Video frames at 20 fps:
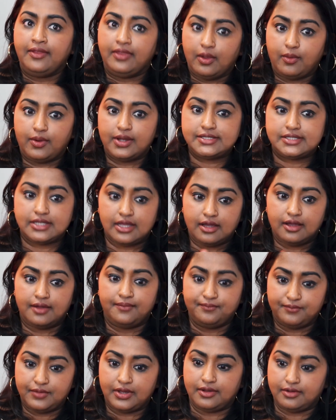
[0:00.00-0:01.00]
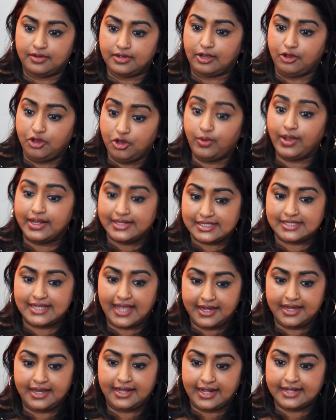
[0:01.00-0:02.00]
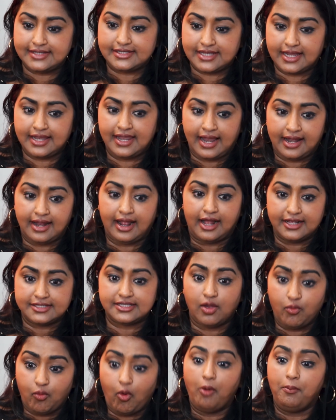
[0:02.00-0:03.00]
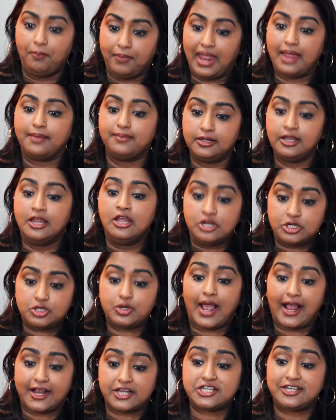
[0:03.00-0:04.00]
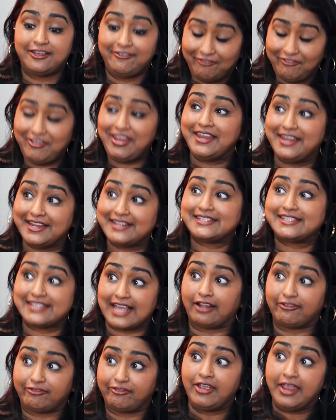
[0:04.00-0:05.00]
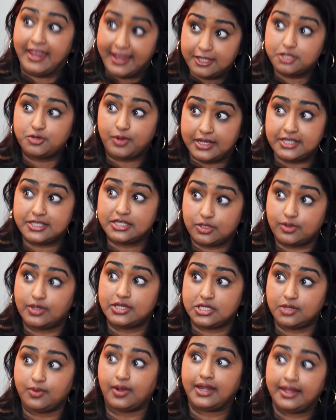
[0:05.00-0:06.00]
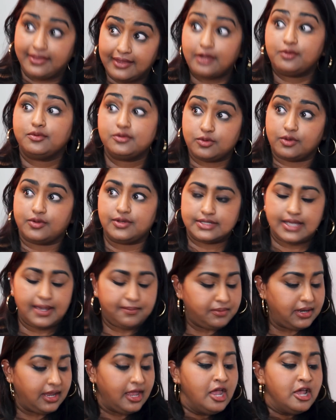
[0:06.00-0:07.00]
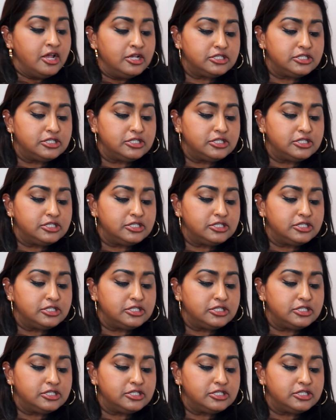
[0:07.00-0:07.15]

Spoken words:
there was a UN study that said that Gaza won't be able to actually feed itself in 2021, and that was what was happening.